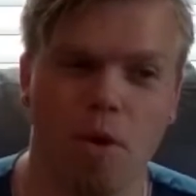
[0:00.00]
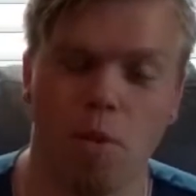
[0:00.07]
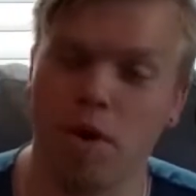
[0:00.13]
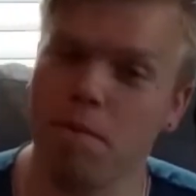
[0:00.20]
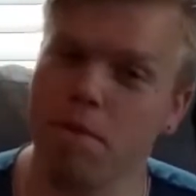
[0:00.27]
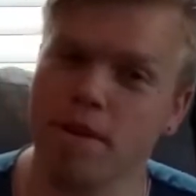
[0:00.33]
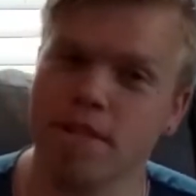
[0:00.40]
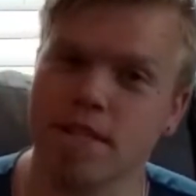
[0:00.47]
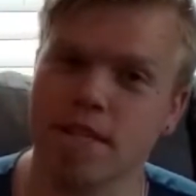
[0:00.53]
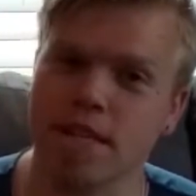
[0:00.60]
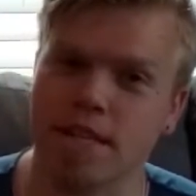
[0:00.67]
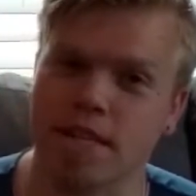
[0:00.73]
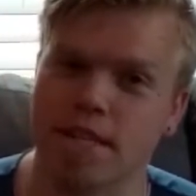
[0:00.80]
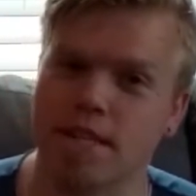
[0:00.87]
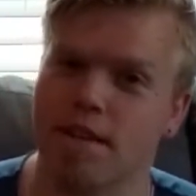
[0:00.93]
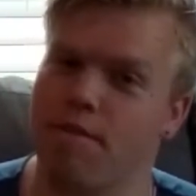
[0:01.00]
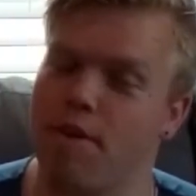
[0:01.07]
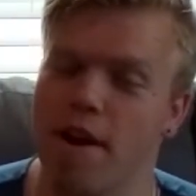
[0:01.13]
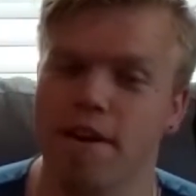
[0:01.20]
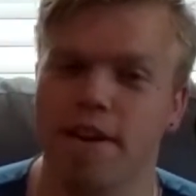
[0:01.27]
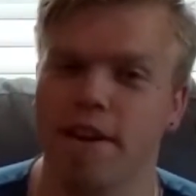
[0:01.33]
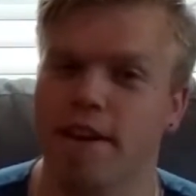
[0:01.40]
OnePlus 6,
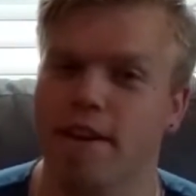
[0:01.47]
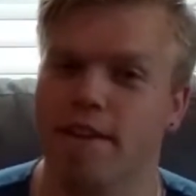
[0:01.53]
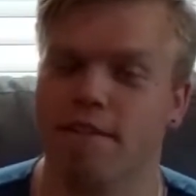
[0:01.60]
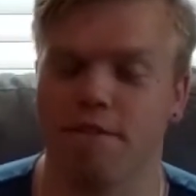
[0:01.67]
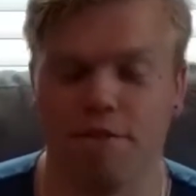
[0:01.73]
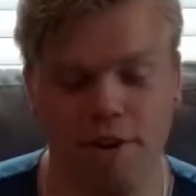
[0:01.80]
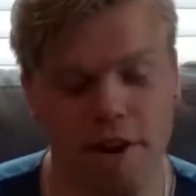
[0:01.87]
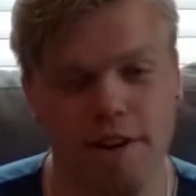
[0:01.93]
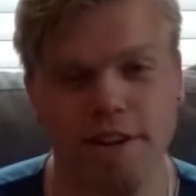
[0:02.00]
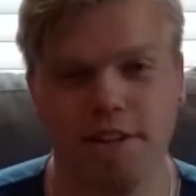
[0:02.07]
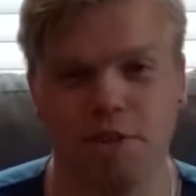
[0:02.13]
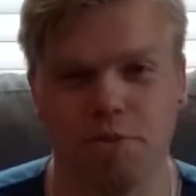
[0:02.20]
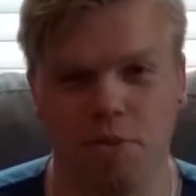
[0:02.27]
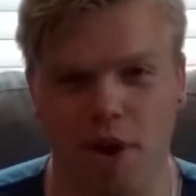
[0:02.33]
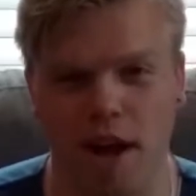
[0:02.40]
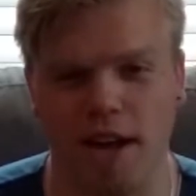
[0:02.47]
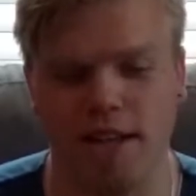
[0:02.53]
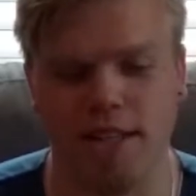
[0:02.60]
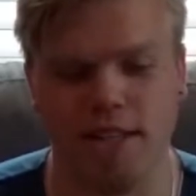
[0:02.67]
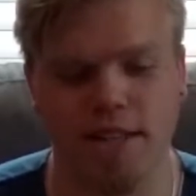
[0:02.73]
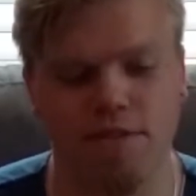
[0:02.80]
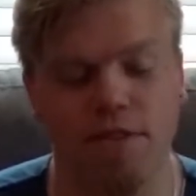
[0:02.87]
very, very
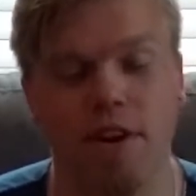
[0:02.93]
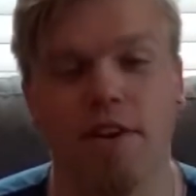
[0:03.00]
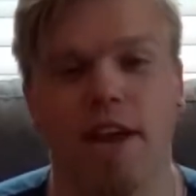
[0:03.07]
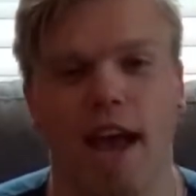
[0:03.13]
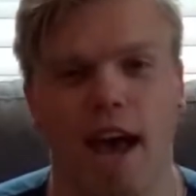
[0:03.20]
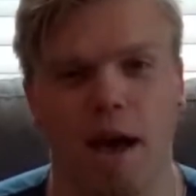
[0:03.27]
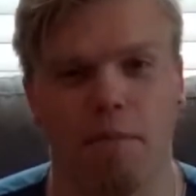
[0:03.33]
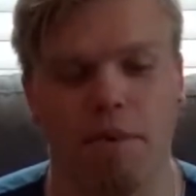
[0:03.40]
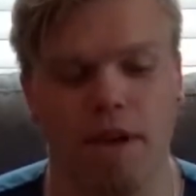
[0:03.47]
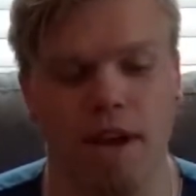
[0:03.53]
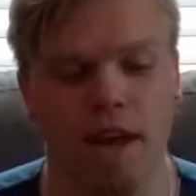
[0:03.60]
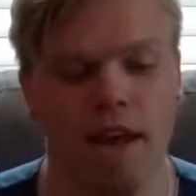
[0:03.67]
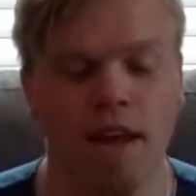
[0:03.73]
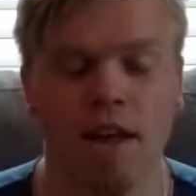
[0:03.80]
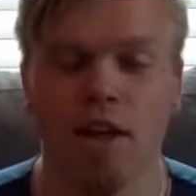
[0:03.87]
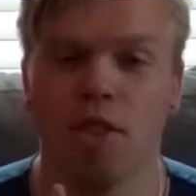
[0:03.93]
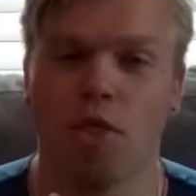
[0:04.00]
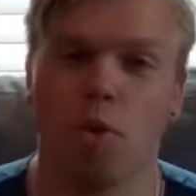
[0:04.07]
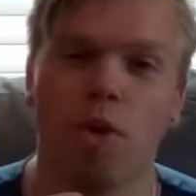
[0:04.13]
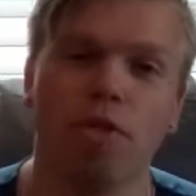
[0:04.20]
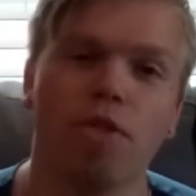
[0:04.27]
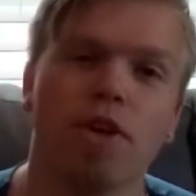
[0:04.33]
surprised, very happy. The
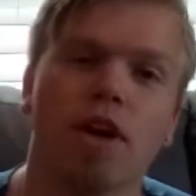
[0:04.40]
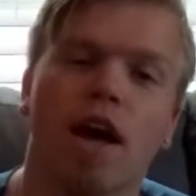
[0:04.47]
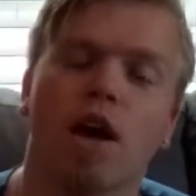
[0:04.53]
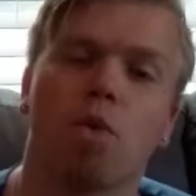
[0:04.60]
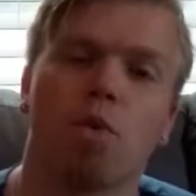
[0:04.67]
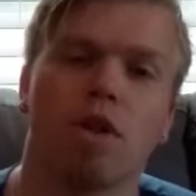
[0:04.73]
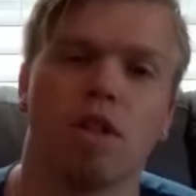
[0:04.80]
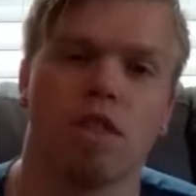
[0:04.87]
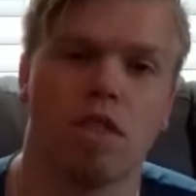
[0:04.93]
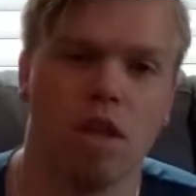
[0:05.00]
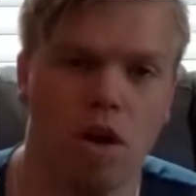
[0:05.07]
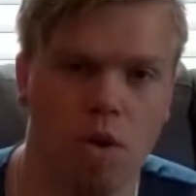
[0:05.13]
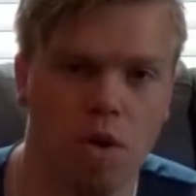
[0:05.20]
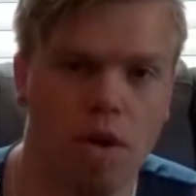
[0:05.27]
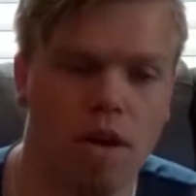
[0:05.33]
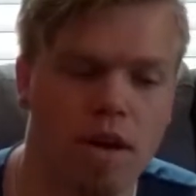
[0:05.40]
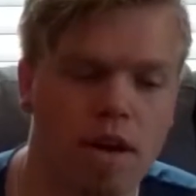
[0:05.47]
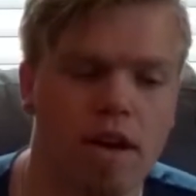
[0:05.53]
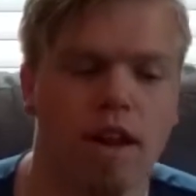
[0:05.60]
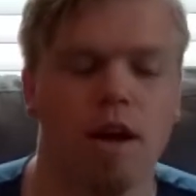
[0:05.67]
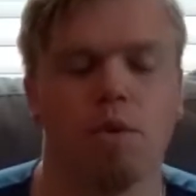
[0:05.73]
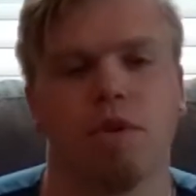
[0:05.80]
one thing I will note,
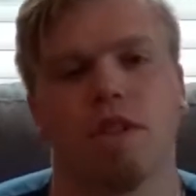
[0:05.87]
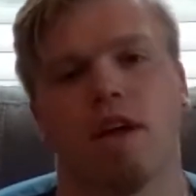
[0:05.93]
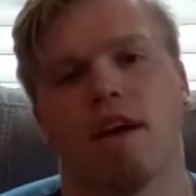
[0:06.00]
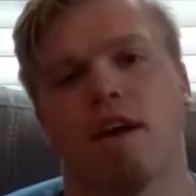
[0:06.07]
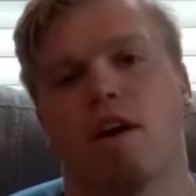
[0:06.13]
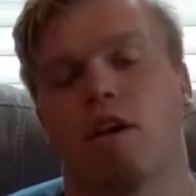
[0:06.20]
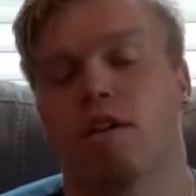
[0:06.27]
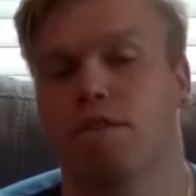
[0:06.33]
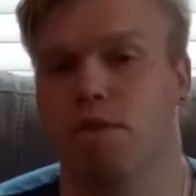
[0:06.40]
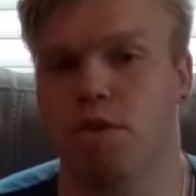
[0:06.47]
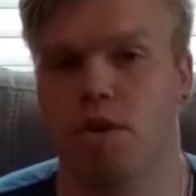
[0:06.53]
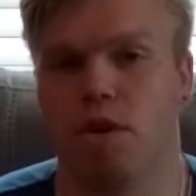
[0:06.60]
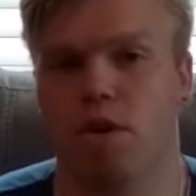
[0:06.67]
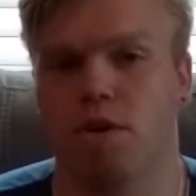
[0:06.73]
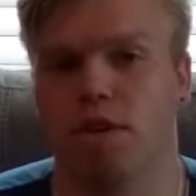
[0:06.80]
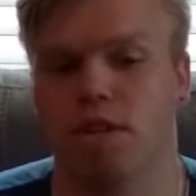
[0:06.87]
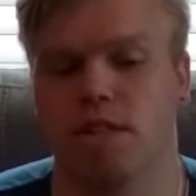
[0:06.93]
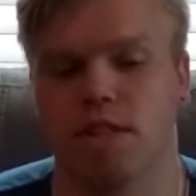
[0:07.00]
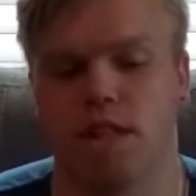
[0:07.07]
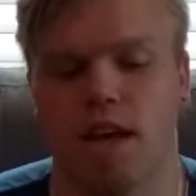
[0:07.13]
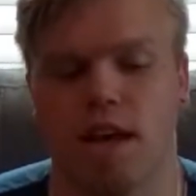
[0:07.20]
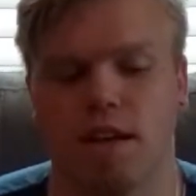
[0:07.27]
and I will let all of you know,
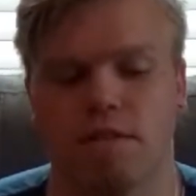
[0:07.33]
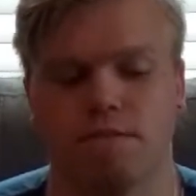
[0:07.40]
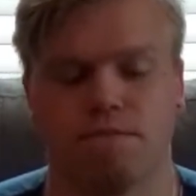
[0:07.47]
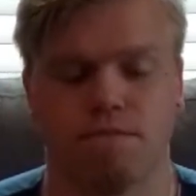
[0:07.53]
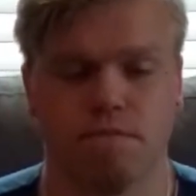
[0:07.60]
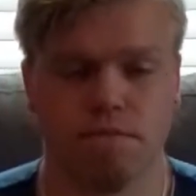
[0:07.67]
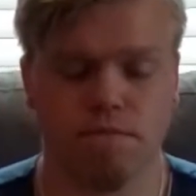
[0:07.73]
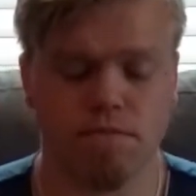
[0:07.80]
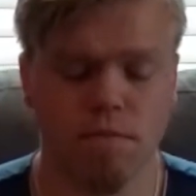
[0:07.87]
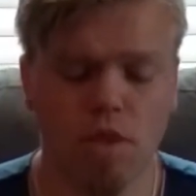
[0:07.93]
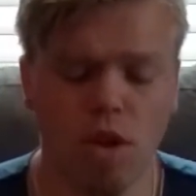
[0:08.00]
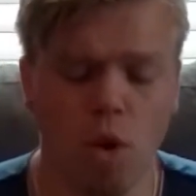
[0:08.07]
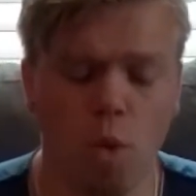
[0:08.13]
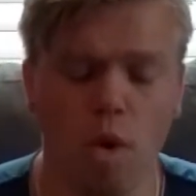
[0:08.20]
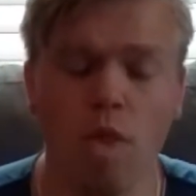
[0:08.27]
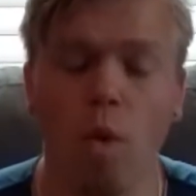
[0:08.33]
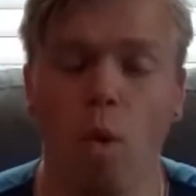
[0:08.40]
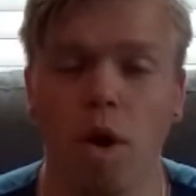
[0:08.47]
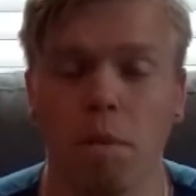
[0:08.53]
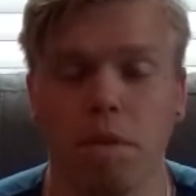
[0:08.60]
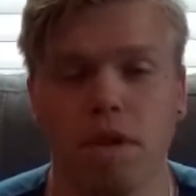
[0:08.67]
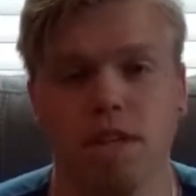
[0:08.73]
is that where the
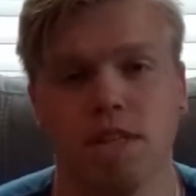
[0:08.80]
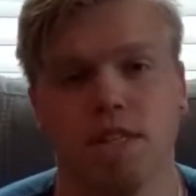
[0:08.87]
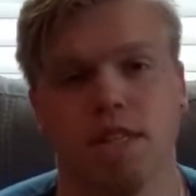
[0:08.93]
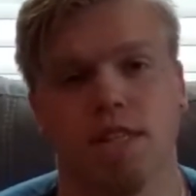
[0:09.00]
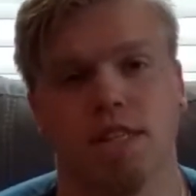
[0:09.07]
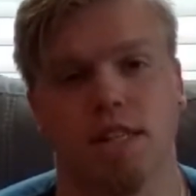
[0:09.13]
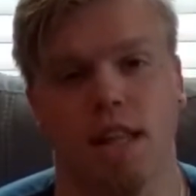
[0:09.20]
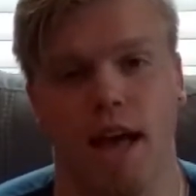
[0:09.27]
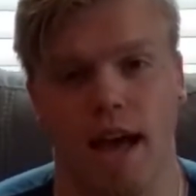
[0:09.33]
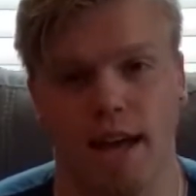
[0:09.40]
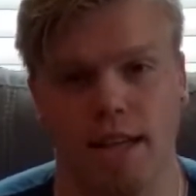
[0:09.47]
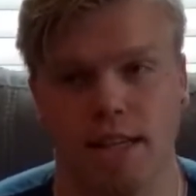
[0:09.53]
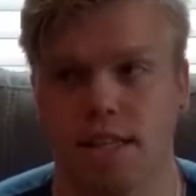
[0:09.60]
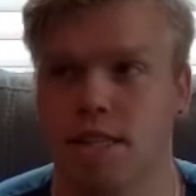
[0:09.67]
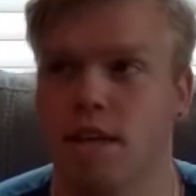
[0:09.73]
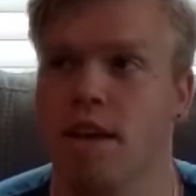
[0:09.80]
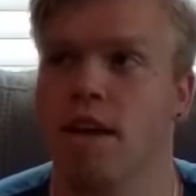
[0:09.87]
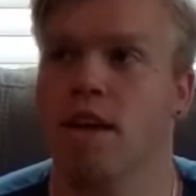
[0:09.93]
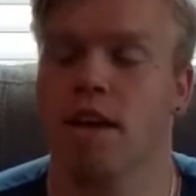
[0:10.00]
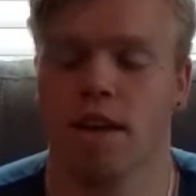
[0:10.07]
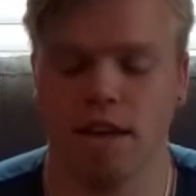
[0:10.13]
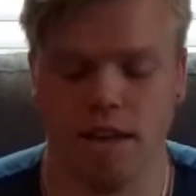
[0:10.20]
OnePlus 6 lacks
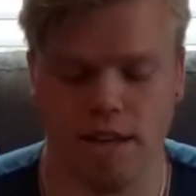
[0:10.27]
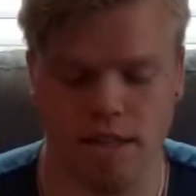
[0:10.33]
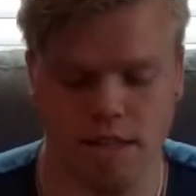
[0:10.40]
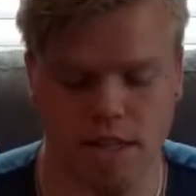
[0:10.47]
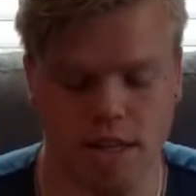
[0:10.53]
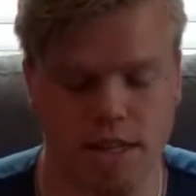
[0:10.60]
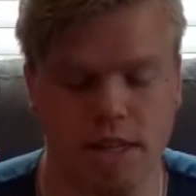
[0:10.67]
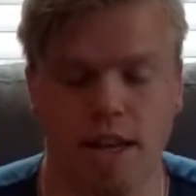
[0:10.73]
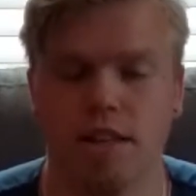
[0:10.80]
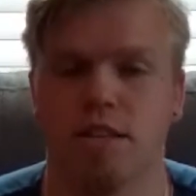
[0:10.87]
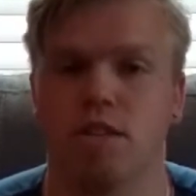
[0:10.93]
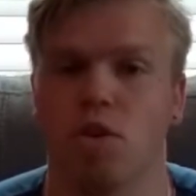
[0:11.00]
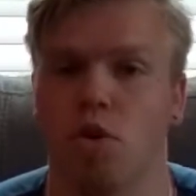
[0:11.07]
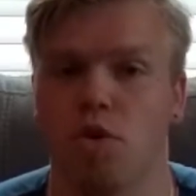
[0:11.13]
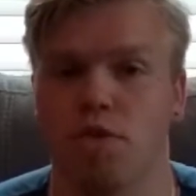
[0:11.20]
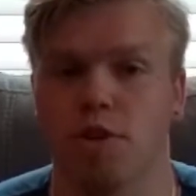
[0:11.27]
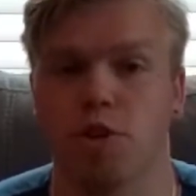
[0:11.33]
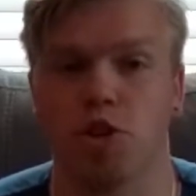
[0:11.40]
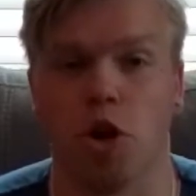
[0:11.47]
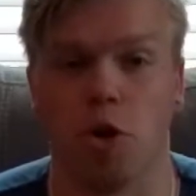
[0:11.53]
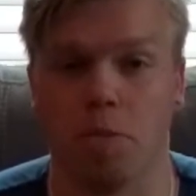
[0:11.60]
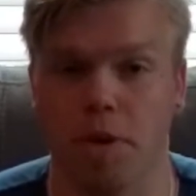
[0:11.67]
is it tends to
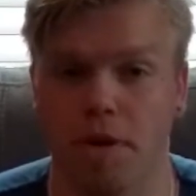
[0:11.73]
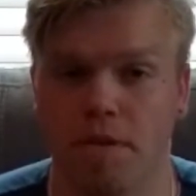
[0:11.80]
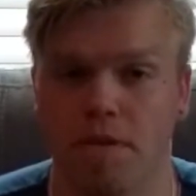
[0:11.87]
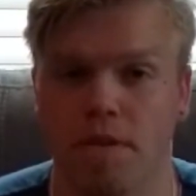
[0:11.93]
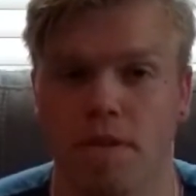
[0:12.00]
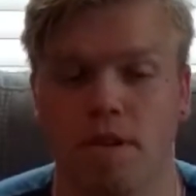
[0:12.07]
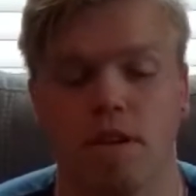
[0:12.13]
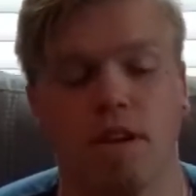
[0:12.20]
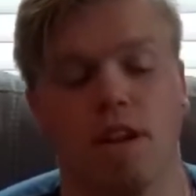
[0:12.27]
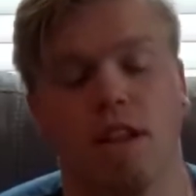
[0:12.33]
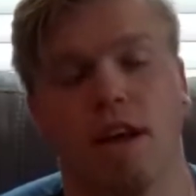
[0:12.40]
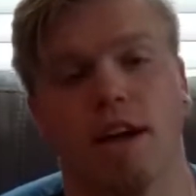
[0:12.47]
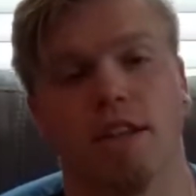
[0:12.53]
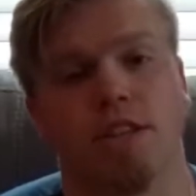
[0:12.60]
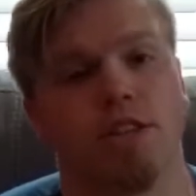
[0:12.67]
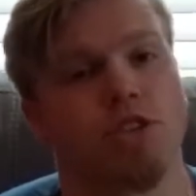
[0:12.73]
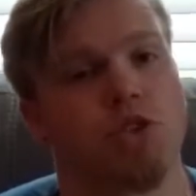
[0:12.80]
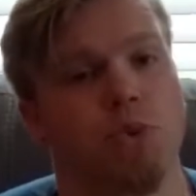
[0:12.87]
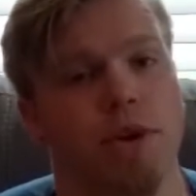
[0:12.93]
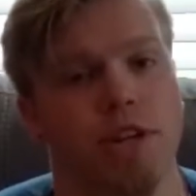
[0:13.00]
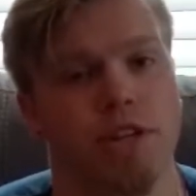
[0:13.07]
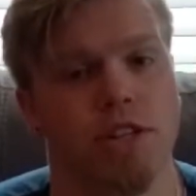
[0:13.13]
over-sharpen in a lot of
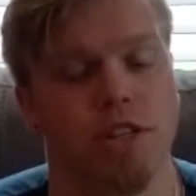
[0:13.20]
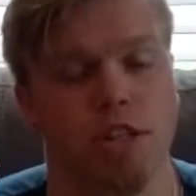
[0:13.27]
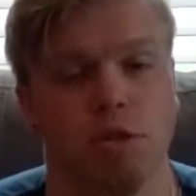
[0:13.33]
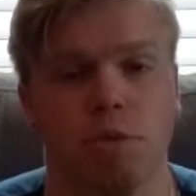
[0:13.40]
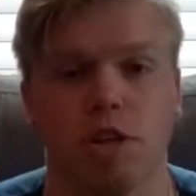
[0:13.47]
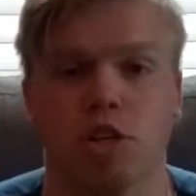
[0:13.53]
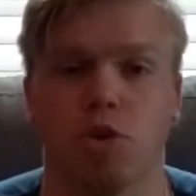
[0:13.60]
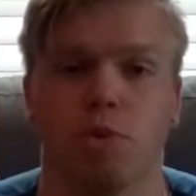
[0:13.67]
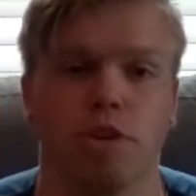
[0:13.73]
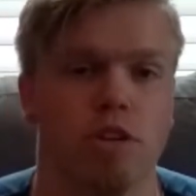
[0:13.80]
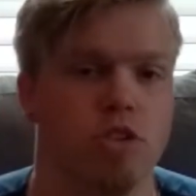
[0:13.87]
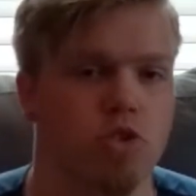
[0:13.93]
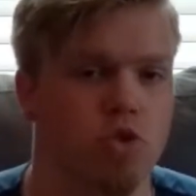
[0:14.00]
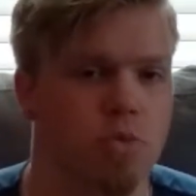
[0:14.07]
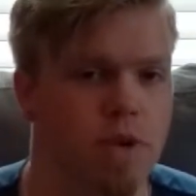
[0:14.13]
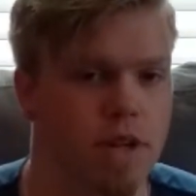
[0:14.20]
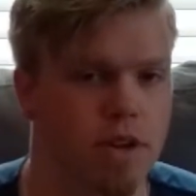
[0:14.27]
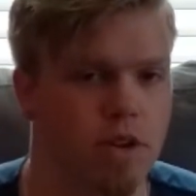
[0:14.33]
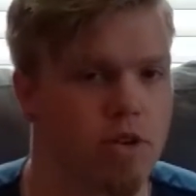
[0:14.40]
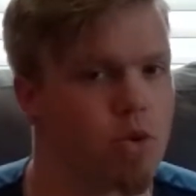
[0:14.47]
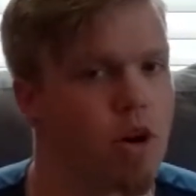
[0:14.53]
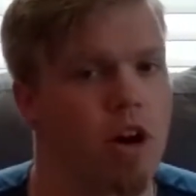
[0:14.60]
situations, especially when you zoom in or do